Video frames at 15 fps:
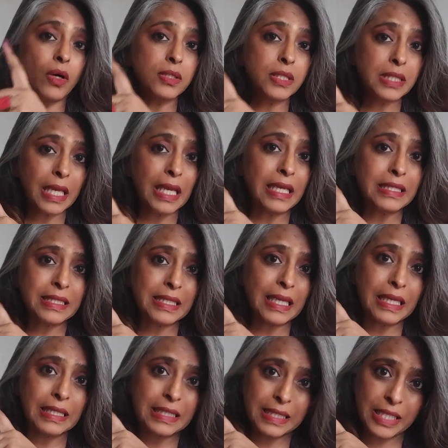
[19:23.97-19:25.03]
single
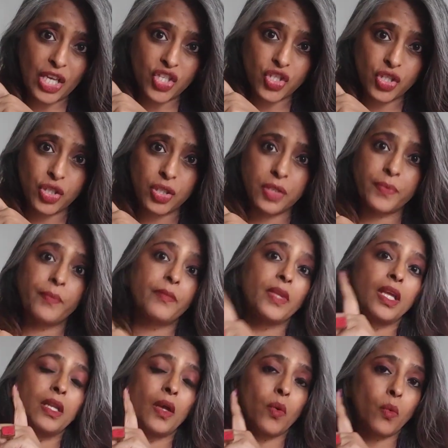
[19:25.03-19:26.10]
sketches.
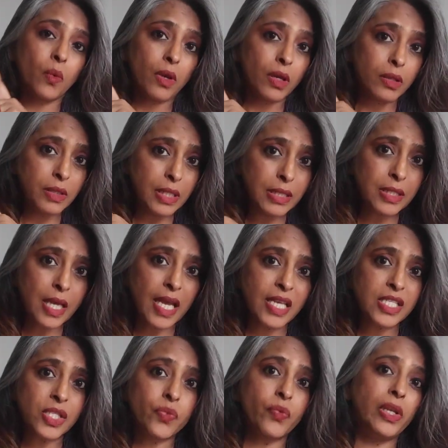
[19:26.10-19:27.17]
Now this
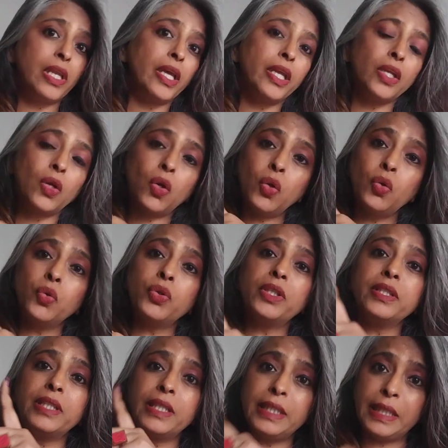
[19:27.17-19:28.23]
sketch will include
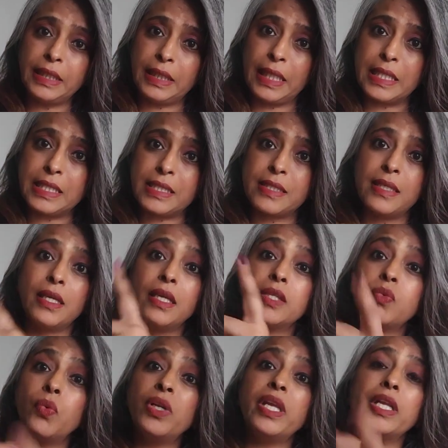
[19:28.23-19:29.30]
the details.
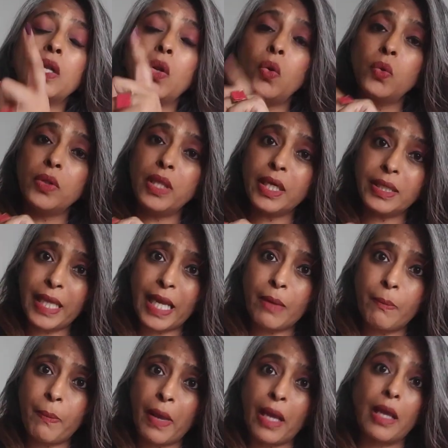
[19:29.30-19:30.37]
It will include the
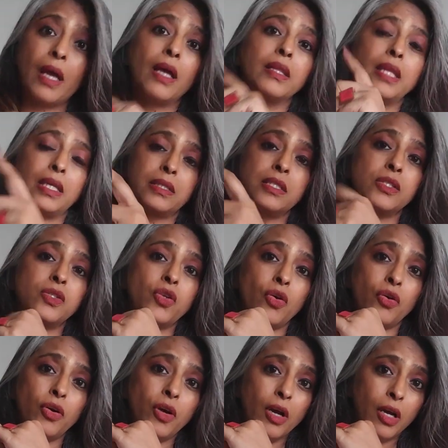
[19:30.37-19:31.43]
tech pack, that is
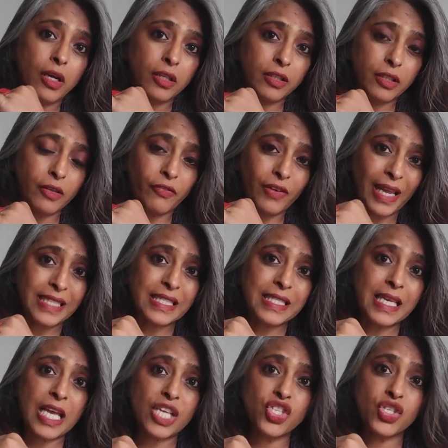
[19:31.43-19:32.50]
the flat
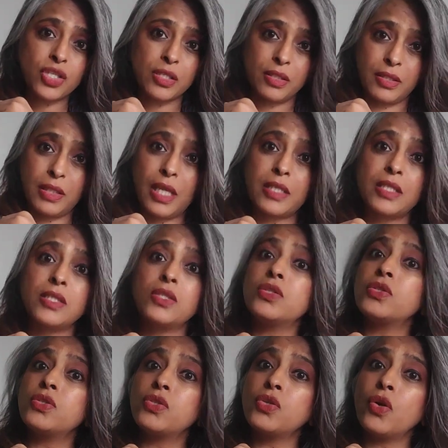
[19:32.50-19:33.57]
sketch, that
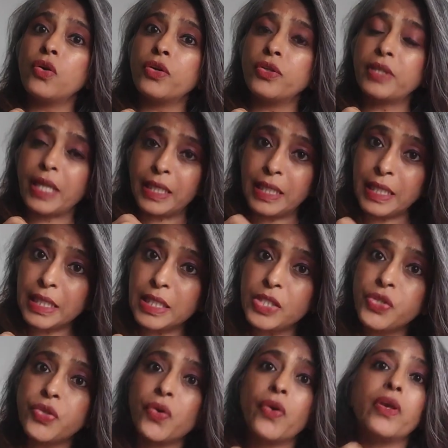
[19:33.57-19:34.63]
is your
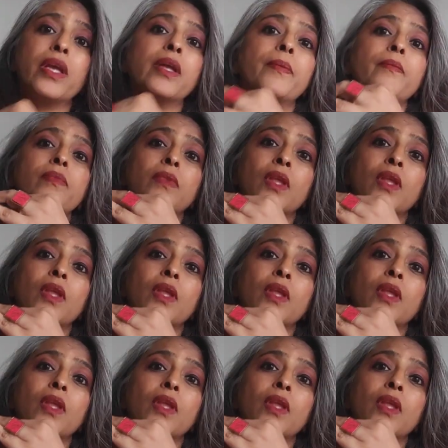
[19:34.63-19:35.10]
technical drawing,